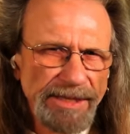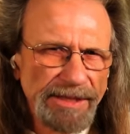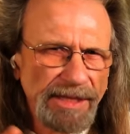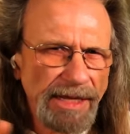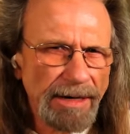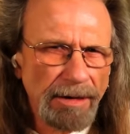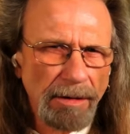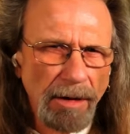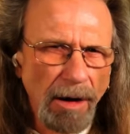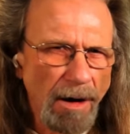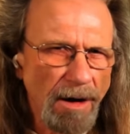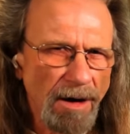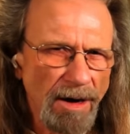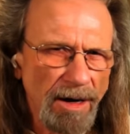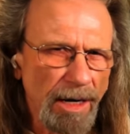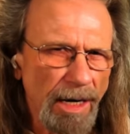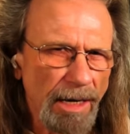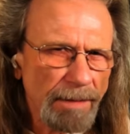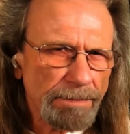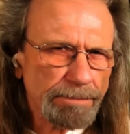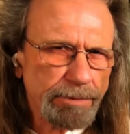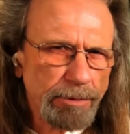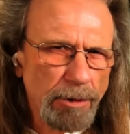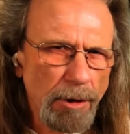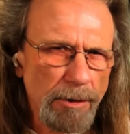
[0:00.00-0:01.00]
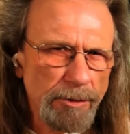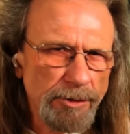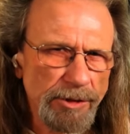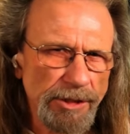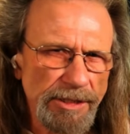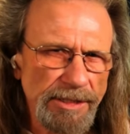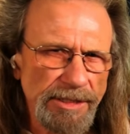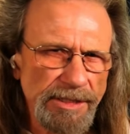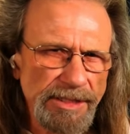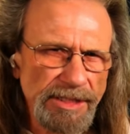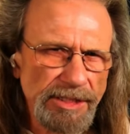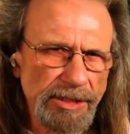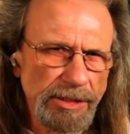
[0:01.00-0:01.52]
there are
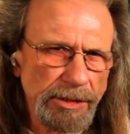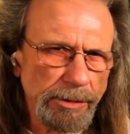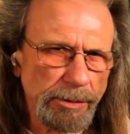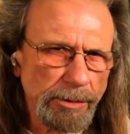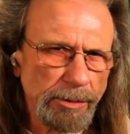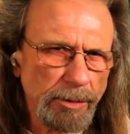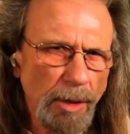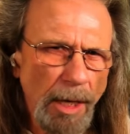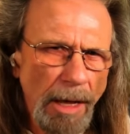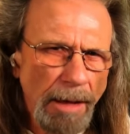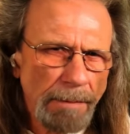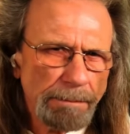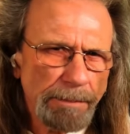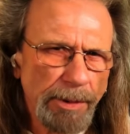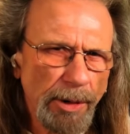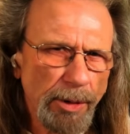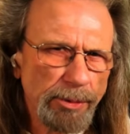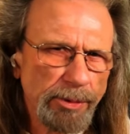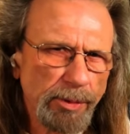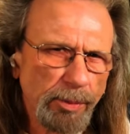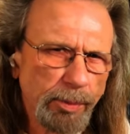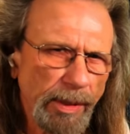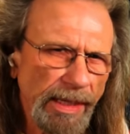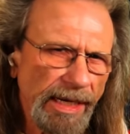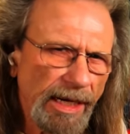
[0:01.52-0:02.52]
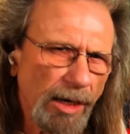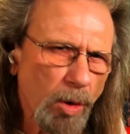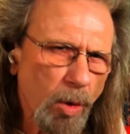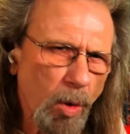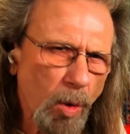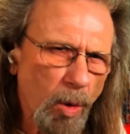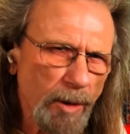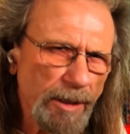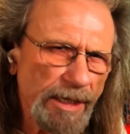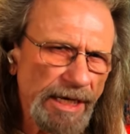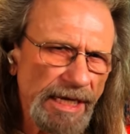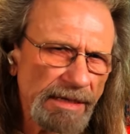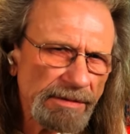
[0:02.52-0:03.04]
approaches to both
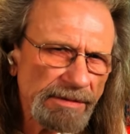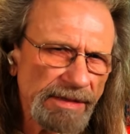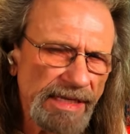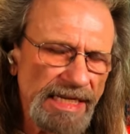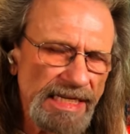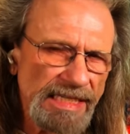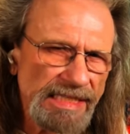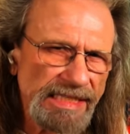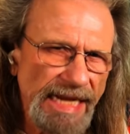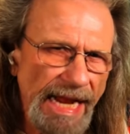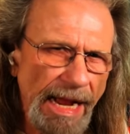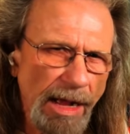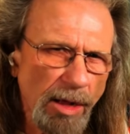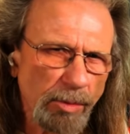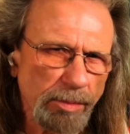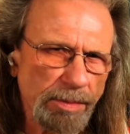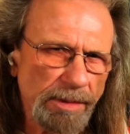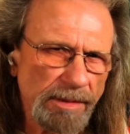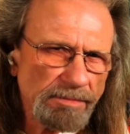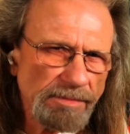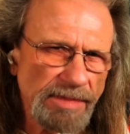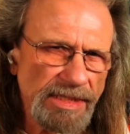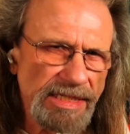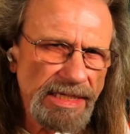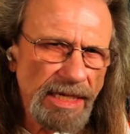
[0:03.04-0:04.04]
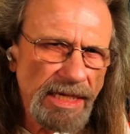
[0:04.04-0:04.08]
recording these albums,